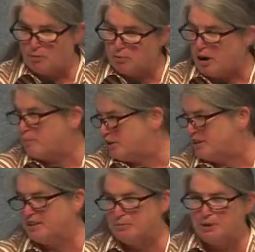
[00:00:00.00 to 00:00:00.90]
property
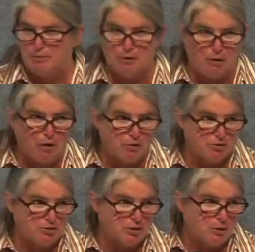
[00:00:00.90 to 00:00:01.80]
that people
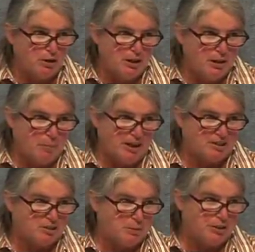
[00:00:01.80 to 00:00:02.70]
owned. So my
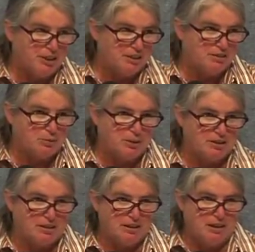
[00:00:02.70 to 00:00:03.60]
experience with
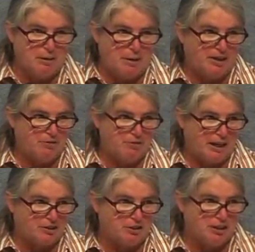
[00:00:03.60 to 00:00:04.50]

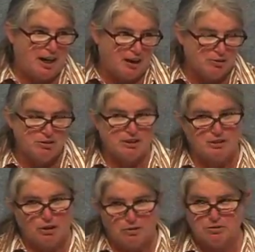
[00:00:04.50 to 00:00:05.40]
manufactured housing
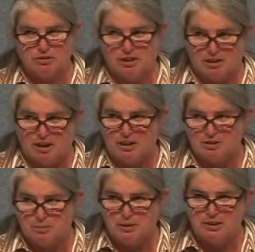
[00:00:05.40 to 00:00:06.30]
loans and our
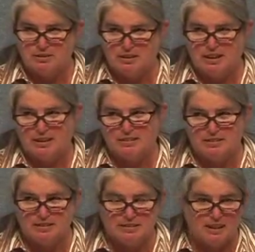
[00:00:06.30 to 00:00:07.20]
experience in that
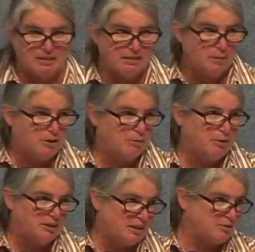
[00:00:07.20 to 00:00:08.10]
is kind of limited,
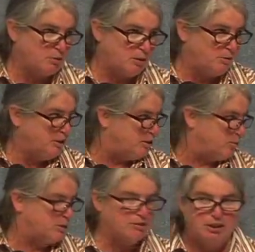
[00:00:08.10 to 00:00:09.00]
but that's why I'm here.
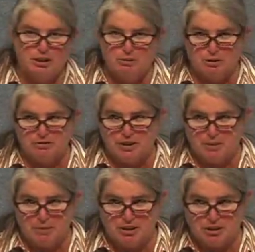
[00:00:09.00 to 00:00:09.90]
We're very
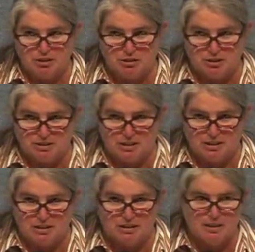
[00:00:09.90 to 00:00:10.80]
much interested
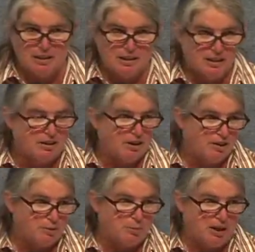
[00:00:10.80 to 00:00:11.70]
in
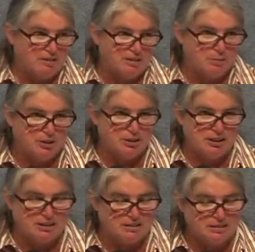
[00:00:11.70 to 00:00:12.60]
other
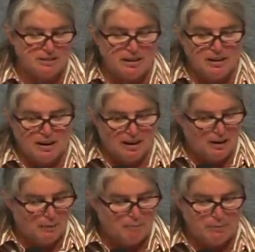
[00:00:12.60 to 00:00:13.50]
possibilities.
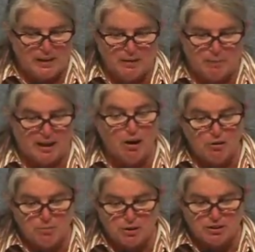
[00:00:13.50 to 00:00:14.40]
My
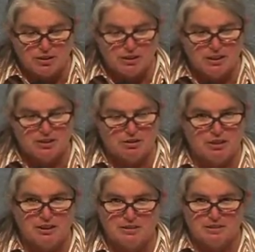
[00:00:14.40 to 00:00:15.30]
own personal
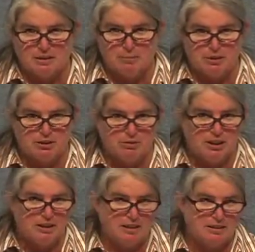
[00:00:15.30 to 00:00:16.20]
history is that
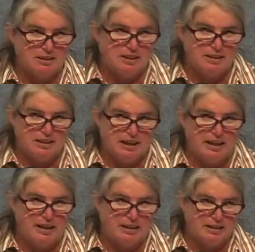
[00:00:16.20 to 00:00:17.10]
between
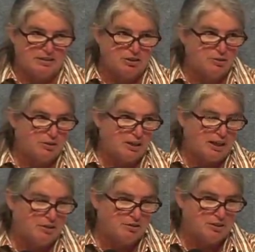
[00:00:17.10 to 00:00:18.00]
1998 and
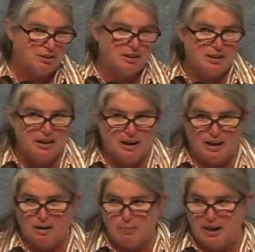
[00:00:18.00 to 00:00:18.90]
2000,
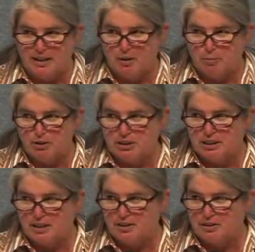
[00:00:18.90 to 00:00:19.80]
I helped put
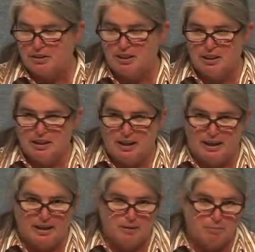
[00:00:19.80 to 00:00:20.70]
together
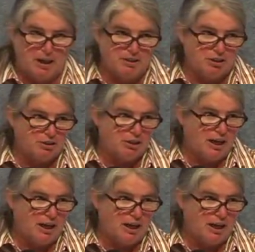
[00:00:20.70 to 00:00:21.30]
a modular